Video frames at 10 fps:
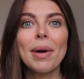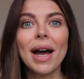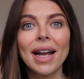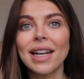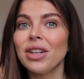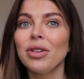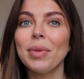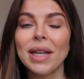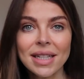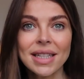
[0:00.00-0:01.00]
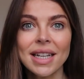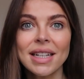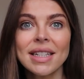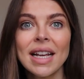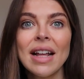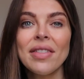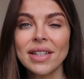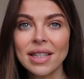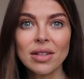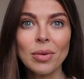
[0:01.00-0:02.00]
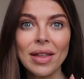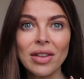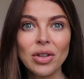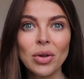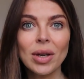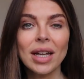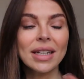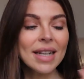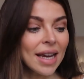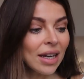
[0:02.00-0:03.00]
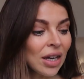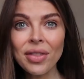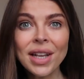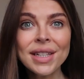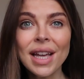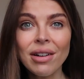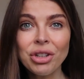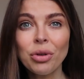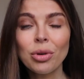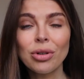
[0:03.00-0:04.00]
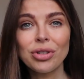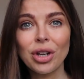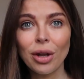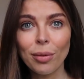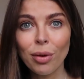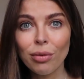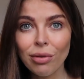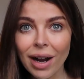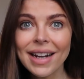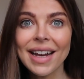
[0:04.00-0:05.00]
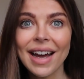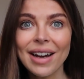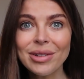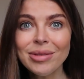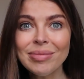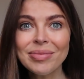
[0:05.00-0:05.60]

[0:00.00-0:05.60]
buy any new pieces. This is a way that you can take things that are in your wardrobe right now